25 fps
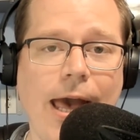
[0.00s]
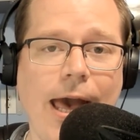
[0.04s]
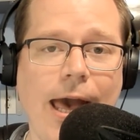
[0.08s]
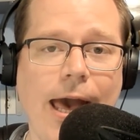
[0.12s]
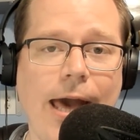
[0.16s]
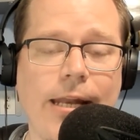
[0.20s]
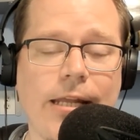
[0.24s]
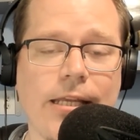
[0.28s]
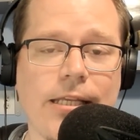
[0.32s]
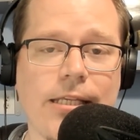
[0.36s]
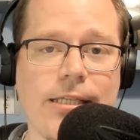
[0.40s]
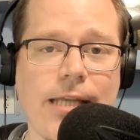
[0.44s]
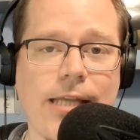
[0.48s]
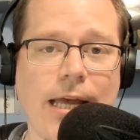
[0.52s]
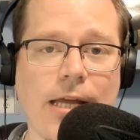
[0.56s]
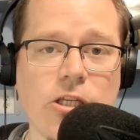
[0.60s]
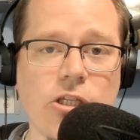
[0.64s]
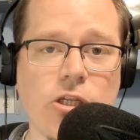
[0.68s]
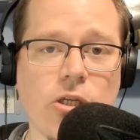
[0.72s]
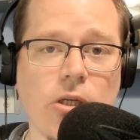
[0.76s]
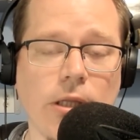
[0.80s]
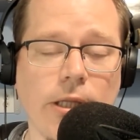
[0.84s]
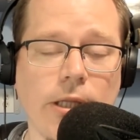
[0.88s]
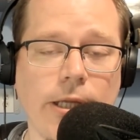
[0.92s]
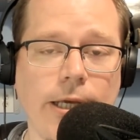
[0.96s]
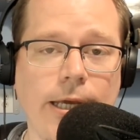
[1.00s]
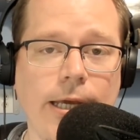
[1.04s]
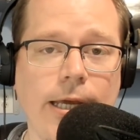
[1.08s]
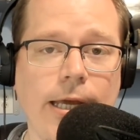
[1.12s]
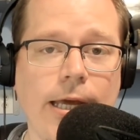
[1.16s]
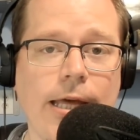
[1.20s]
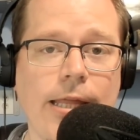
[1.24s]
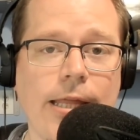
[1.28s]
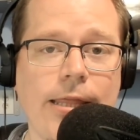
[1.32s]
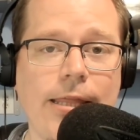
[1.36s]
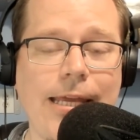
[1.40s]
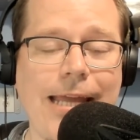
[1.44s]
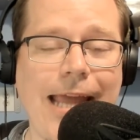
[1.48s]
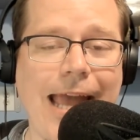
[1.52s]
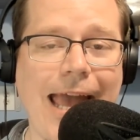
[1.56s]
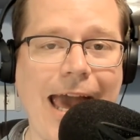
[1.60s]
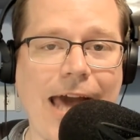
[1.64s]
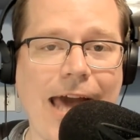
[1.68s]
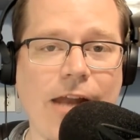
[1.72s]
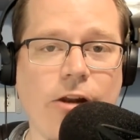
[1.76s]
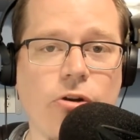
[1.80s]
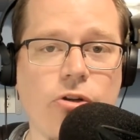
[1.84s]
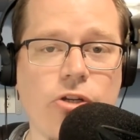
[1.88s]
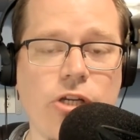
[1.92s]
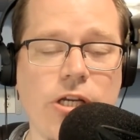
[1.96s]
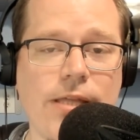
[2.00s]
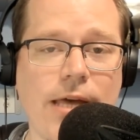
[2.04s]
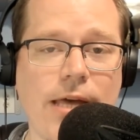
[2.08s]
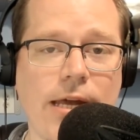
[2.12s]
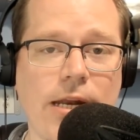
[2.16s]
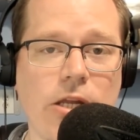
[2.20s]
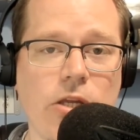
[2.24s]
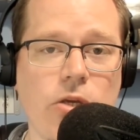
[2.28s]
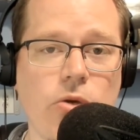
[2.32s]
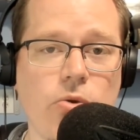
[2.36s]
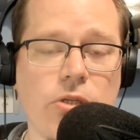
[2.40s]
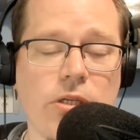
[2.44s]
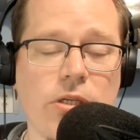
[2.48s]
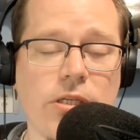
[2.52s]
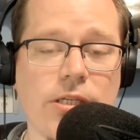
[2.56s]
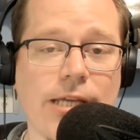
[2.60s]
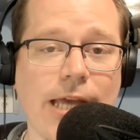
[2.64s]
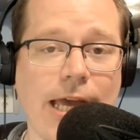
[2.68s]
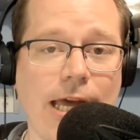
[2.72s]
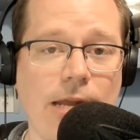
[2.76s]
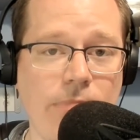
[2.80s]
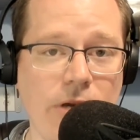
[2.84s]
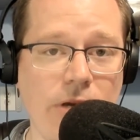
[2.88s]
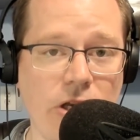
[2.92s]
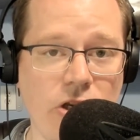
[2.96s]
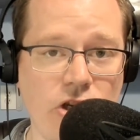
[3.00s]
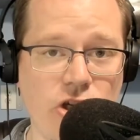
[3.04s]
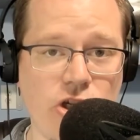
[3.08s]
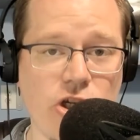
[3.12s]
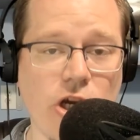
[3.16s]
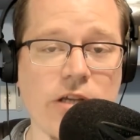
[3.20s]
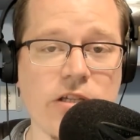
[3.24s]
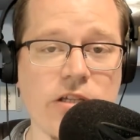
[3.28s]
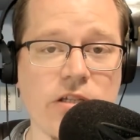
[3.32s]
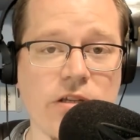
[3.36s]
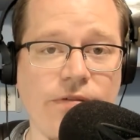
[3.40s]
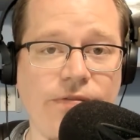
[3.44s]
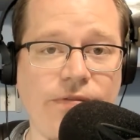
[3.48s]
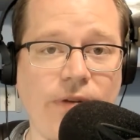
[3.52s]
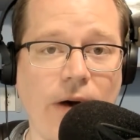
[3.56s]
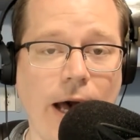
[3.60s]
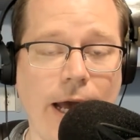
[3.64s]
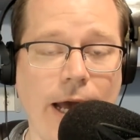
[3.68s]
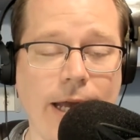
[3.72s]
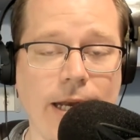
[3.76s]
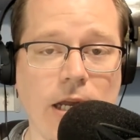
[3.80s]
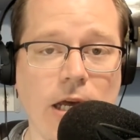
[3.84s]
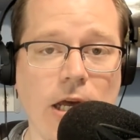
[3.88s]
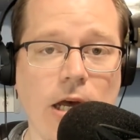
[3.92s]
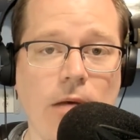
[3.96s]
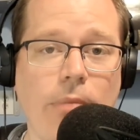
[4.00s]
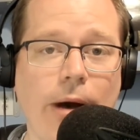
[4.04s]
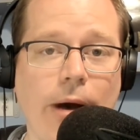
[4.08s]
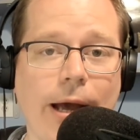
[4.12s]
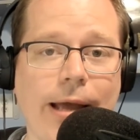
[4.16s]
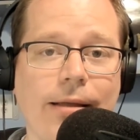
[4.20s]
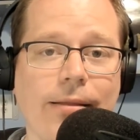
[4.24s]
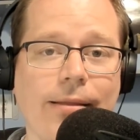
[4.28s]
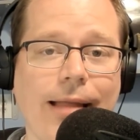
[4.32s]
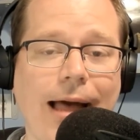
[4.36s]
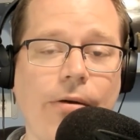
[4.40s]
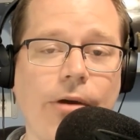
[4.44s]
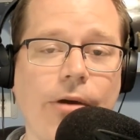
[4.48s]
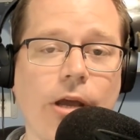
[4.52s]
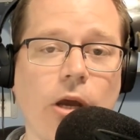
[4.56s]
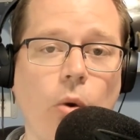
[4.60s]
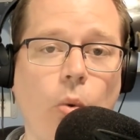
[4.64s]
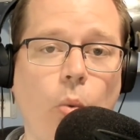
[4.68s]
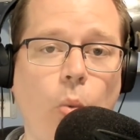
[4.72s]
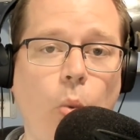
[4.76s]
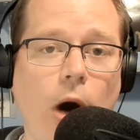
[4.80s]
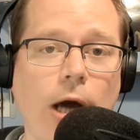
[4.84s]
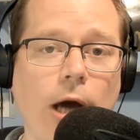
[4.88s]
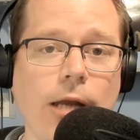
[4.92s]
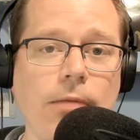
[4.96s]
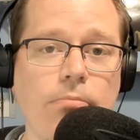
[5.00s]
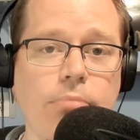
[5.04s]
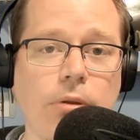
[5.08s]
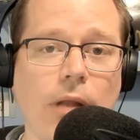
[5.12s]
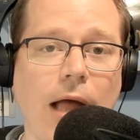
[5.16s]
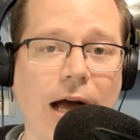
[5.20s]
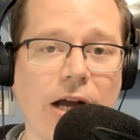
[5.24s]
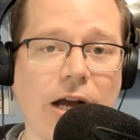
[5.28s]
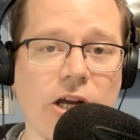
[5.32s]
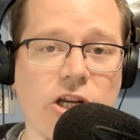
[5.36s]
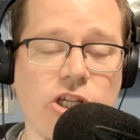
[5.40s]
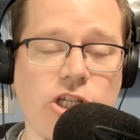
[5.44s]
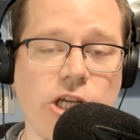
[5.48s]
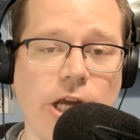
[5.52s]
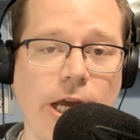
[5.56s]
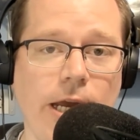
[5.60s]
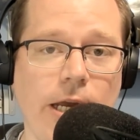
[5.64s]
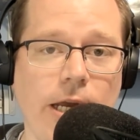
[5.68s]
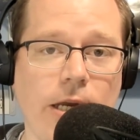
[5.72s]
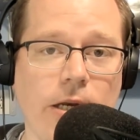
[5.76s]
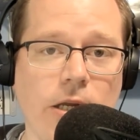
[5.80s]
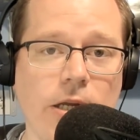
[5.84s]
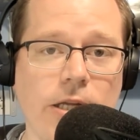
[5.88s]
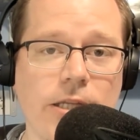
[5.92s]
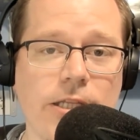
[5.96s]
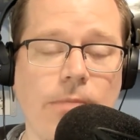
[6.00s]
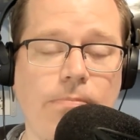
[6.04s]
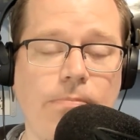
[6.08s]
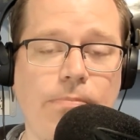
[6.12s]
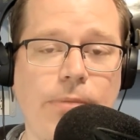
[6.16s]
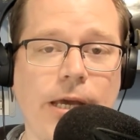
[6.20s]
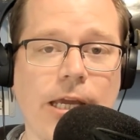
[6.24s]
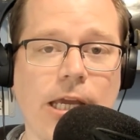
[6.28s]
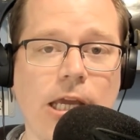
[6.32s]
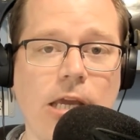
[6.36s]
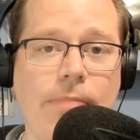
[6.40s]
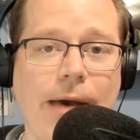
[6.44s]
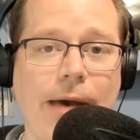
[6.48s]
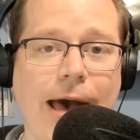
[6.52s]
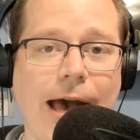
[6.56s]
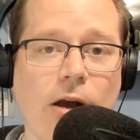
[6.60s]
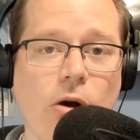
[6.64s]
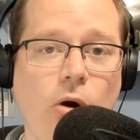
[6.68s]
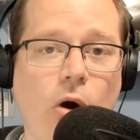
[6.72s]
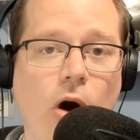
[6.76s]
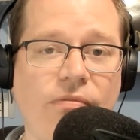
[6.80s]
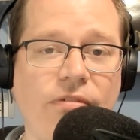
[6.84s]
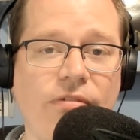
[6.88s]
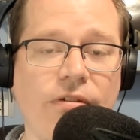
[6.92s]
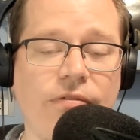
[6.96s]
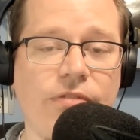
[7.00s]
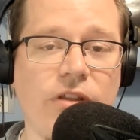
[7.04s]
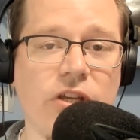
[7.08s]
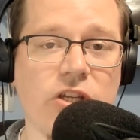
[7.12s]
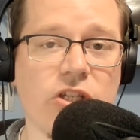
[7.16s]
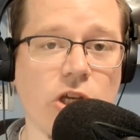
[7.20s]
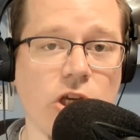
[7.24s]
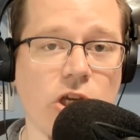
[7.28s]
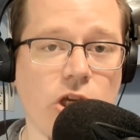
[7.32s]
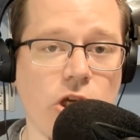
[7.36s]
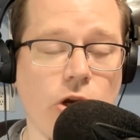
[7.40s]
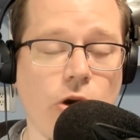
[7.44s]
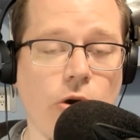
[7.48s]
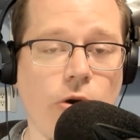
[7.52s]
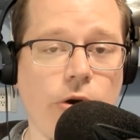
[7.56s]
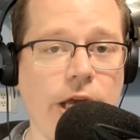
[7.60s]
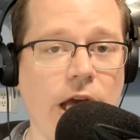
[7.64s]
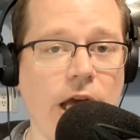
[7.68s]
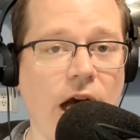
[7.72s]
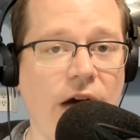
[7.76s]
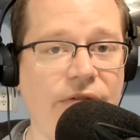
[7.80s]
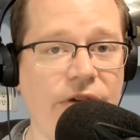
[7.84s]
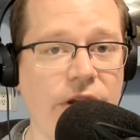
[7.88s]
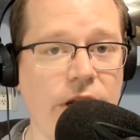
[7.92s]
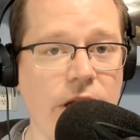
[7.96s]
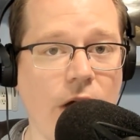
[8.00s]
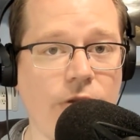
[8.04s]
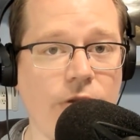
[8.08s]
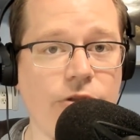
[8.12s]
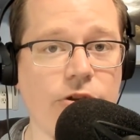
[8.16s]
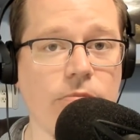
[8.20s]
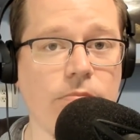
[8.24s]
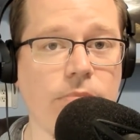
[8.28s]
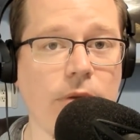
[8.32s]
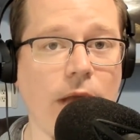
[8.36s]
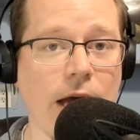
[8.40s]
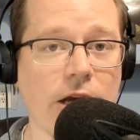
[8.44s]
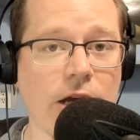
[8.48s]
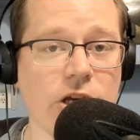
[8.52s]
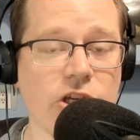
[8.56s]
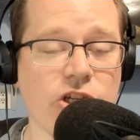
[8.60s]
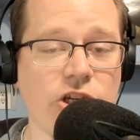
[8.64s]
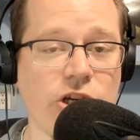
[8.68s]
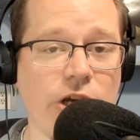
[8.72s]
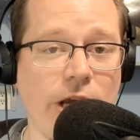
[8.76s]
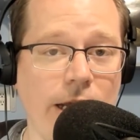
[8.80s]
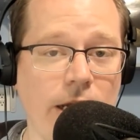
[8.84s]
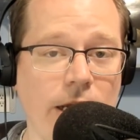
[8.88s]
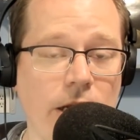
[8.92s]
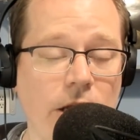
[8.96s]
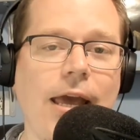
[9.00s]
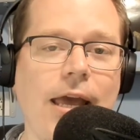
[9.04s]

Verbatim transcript: And essentially, the energy that it uses can be justified by allowing one blockchain to piggyback off of the security of another blockchain.